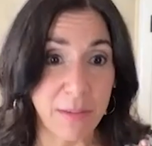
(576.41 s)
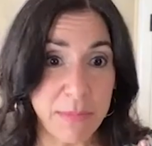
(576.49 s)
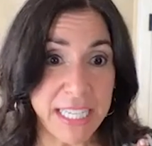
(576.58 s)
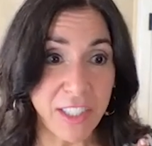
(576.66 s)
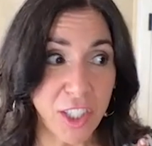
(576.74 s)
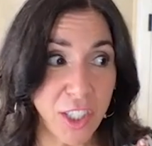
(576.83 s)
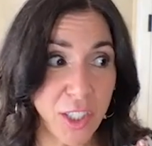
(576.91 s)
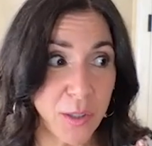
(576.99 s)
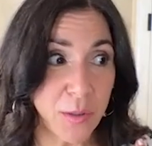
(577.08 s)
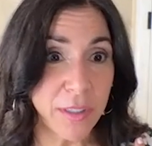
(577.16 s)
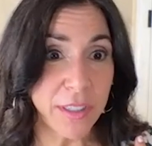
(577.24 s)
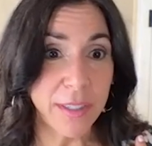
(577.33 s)
me
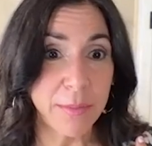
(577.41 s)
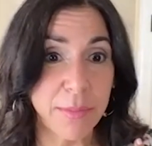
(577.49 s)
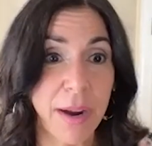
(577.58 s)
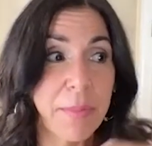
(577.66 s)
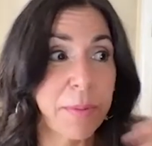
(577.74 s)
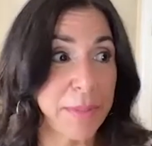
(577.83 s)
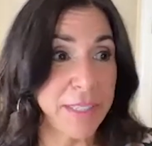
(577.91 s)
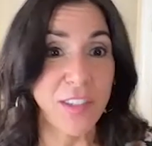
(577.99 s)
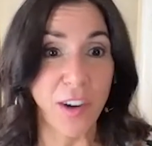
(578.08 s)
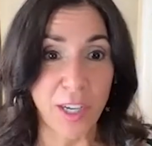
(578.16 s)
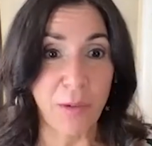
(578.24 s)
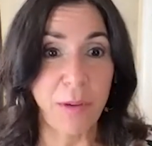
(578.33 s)
too, probably
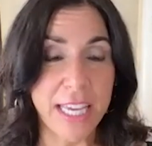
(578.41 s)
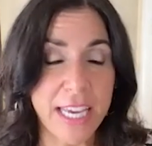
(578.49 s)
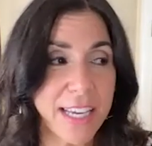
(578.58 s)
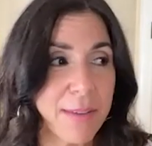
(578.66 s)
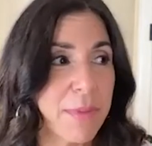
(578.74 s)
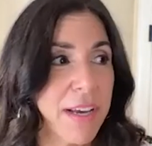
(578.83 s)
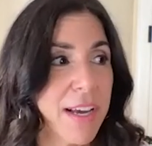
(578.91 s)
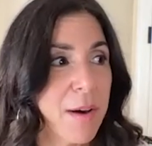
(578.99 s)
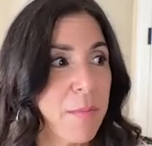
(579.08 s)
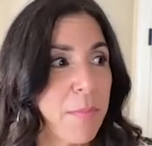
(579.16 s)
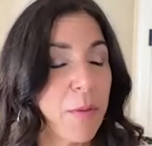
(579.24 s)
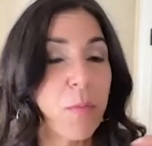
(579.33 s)
starting with him.
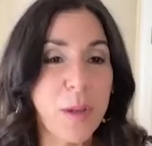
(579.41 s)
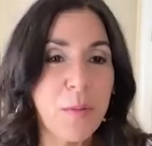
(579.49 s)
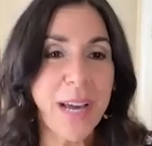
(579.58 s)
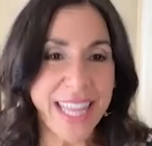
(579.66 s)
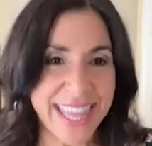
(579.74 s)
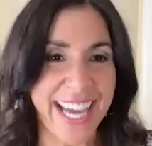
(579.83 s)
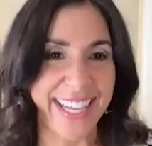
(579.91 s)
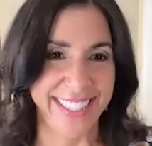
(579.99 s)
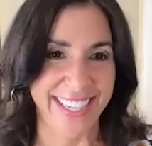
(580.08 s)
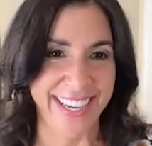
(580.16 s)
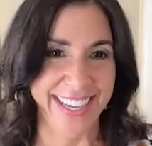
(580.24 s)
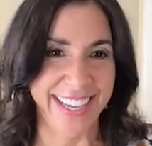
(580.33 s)
But we went that
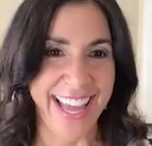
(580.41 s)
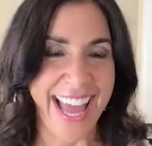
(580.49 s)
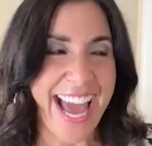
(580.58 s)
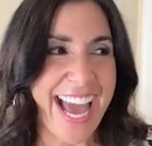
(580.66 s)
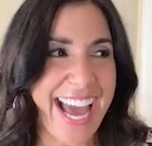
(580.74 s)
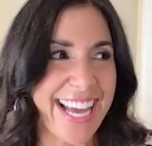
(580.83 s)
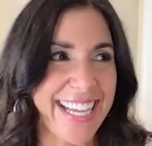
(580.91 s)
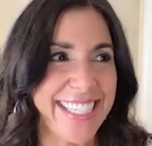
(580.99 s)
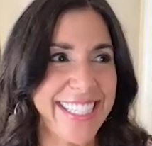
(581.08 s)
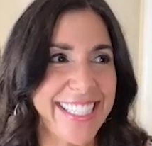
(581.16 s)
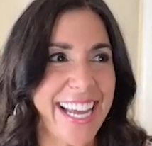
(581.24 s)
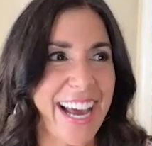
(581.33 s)
day.
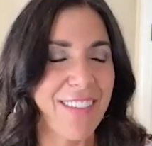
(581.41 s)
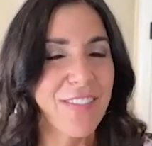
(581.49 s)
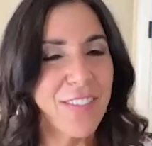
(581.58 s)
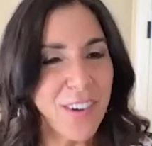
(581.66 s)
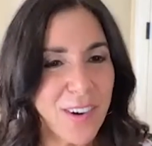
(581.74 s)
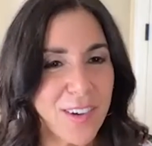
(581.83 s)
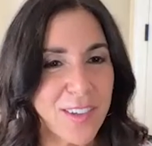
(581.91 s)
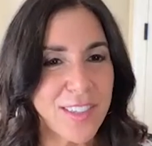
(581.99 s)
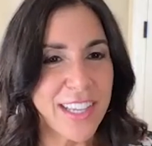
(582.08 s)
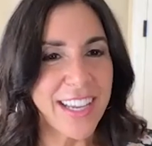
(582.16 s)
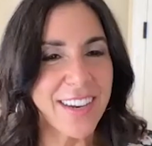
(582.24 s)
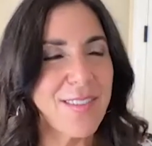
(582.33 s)
And at first,
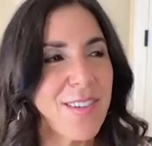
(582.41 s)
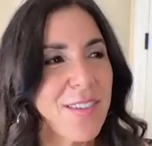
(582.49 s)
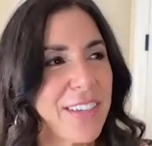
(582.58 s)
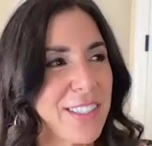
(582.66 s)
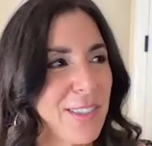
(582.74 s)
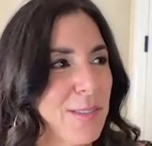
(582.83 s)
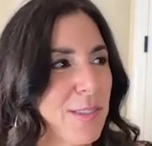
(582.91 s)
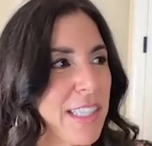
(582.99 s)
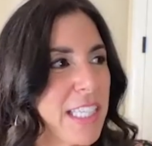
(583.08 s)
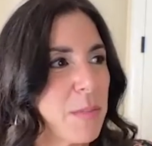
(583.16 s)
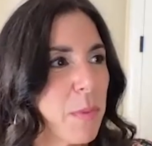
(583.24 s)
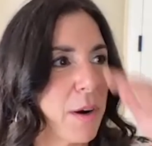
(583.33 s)
I don't know if I told you
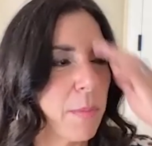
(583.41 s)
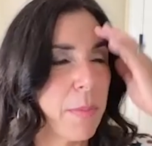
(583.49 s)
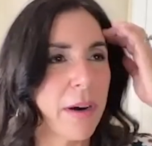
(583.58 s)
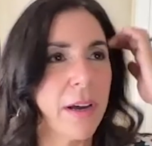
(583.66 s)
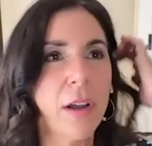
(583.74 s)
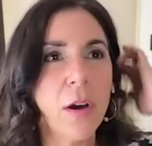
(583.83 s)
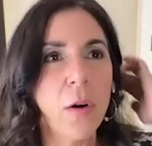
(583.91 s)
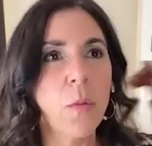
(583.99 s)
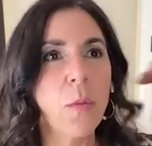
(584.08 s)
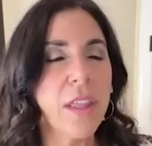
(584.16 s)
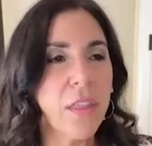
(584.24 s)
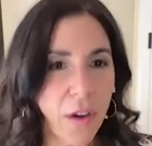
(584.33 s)
this part, but
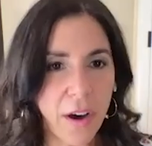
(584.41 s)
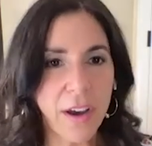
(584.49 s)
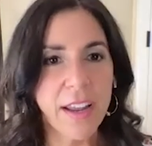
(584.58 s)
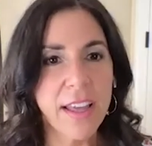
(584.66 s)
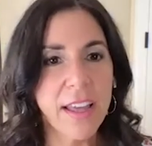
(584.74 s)
we thought